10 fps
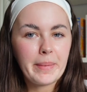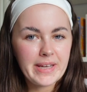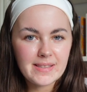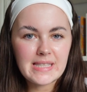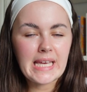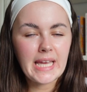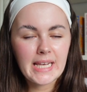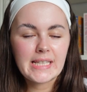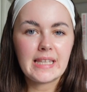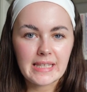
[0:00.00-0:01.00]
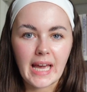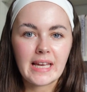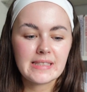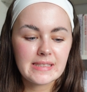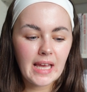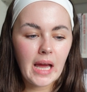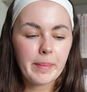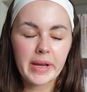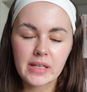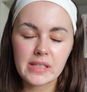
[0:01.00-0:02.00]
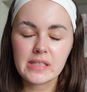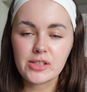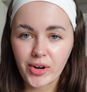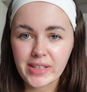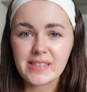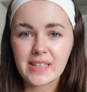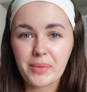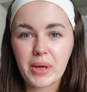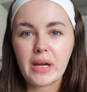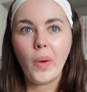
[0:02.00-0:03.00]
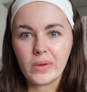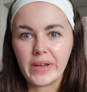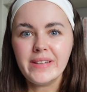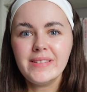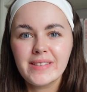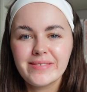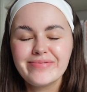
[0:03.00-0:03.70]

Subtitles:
I insane? Yes. Am I gonna try and stay awake all night?